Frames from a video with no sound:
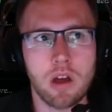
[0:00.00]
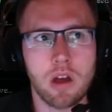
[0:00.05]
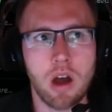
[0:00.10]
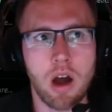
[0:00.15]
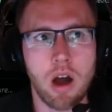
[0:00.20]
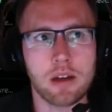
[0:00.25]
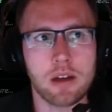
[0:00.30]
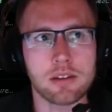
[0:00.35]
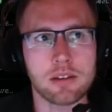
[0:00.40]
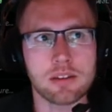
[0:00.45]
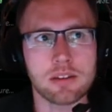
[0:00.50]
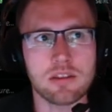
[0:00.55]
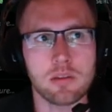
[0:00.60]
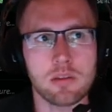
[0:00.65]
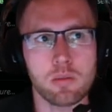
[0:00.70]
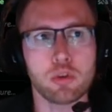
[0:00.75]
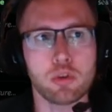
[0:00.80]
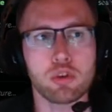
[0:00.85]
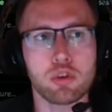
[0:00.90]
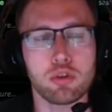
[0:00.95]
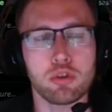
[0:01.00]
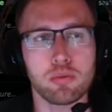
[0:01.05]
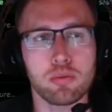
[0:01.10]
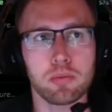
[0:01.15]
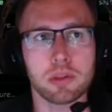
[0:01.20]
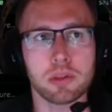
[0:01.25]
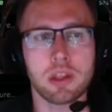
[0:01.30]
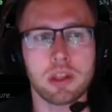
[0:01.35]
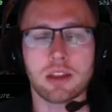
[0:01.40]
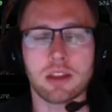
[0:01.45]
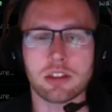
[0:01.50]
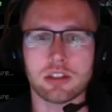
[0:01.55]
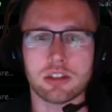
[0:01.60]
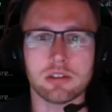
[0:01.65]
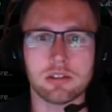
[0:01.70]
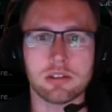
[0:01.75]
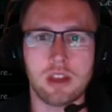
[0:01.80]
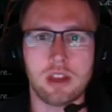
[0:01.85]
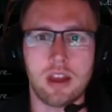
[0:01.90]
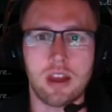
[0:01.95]
And someone could
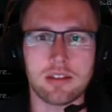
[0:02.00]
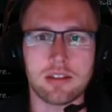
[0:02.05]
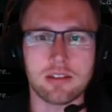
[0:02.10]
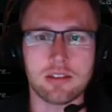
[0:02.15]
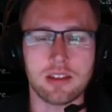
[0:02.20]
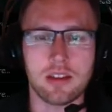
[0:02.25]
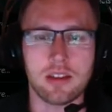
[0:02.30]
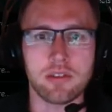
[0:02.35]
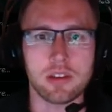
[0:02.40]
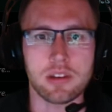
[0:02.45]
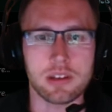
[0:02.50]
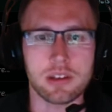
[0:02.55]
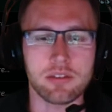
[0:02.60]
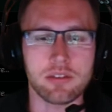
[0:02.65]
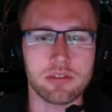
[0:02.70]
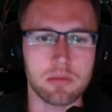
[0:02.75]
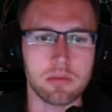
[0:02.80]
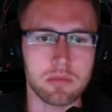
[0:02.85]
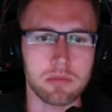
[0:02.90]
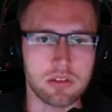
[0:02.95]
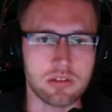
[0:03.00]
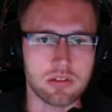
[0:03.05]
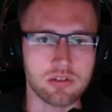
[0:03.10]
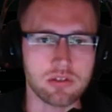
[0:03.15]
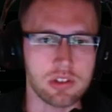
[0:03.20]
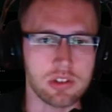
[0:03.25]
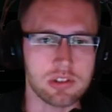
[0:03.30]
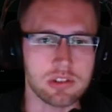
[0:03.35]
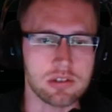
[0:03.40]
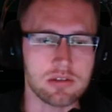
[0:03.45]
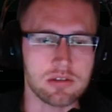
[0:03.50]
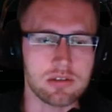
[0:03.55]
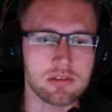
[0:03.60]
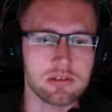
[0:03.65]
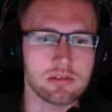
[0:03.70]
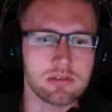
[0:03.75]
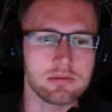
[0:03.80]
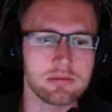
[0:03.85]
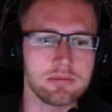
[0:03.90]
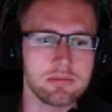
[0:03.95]
potentially test it if I give them the instructions.
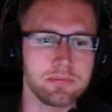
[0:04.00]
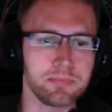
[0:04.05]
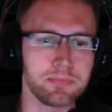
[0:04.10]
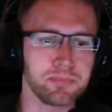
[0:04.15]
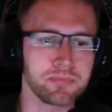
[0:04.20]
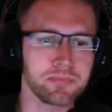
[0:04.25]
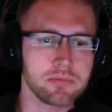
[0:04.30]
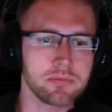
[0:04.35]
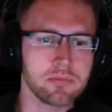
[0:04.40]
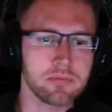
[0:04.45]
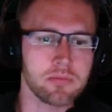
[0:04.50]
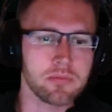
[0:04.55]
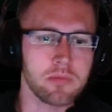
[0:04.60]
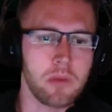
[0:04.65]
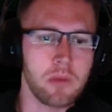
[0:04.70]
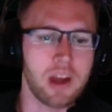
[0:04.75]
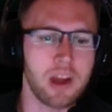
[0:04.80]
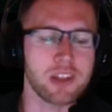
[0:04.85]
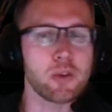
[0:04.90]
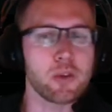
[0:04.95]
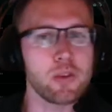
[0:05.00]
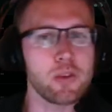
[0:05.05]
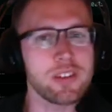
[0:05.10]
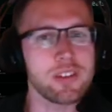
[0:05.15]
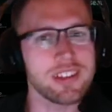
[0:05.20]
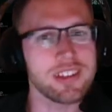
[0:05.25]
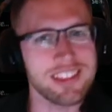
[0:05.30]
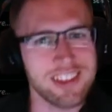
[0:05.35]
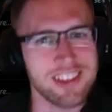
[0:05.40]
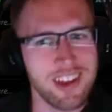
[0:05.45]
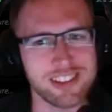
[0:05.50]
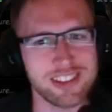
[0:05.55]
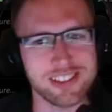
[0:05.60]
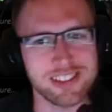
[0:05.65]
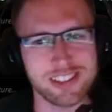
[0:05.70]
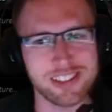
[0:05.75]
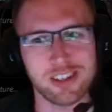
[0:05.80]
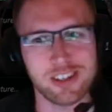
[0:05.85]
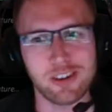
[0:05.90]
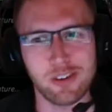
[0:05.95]
I do like the
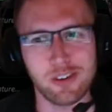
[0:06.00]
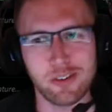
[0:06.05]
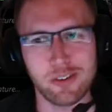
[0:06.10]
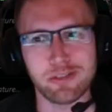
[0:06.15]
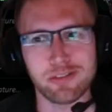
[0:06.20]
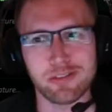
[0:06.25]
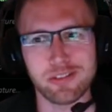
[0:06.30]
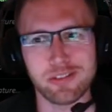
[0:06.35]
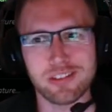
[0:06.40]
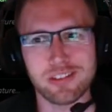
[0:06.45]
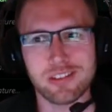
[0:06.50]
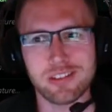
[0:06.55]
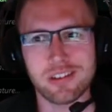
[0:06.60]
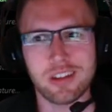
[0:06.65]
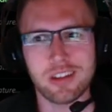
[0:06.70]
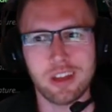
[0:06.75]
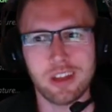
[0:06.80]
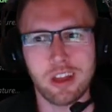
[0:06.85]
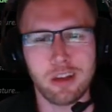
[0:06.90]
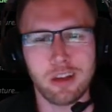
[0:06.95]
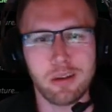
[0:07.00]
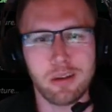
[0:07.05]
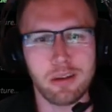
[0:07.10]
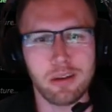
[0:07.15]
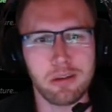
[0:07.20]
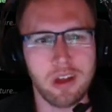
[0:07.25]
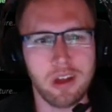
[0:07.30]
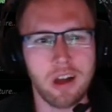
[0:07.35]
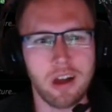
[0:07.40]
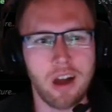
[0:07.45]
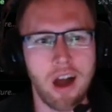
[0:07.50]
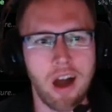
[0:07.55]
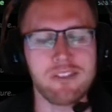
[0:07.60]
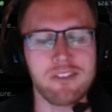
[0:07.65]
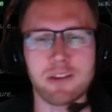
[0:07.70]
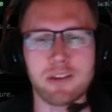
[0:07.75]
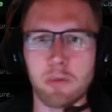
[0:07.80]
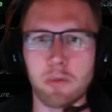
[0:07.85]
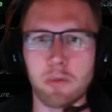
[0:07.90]
idea of having